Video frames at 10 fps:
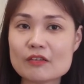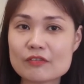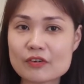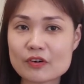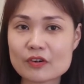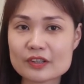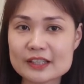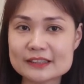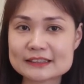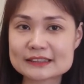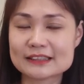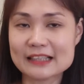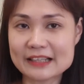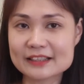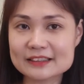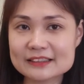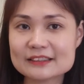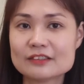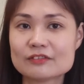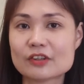for its leather,
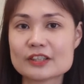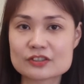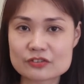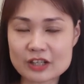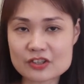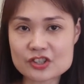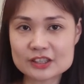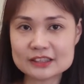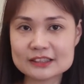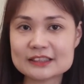for its structure,